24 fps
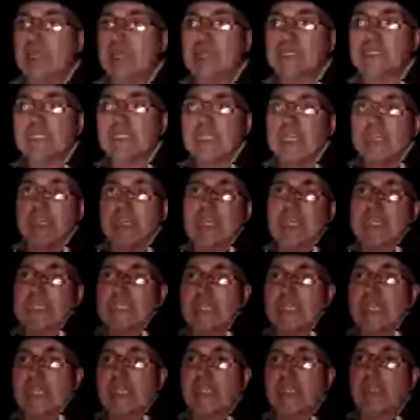This is the thing,
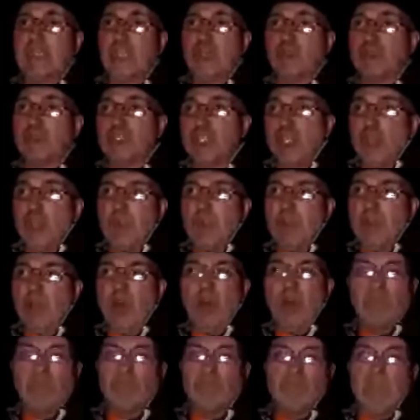see, YouTube are
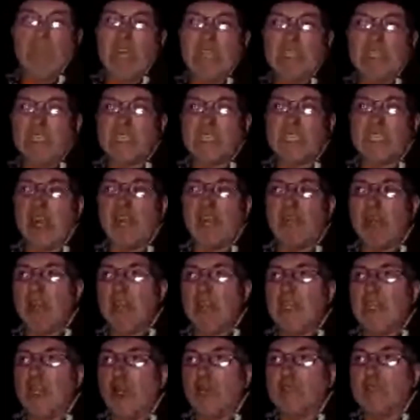not
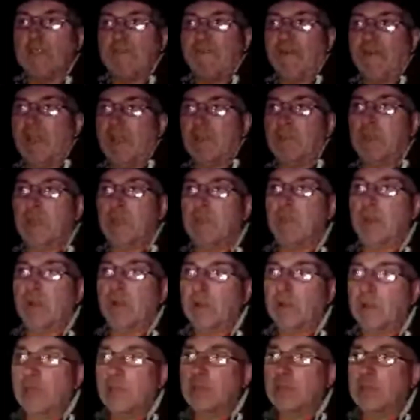necessarily notifying
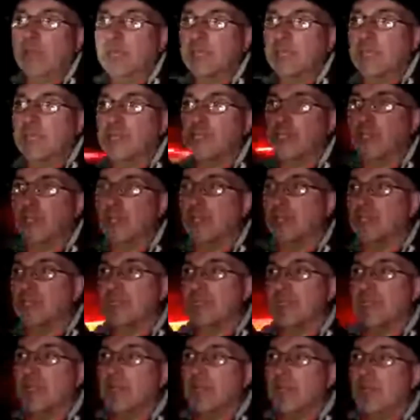people like they
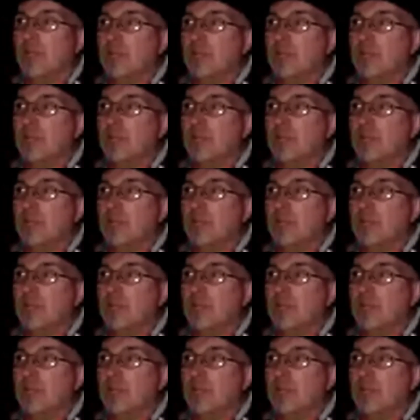should,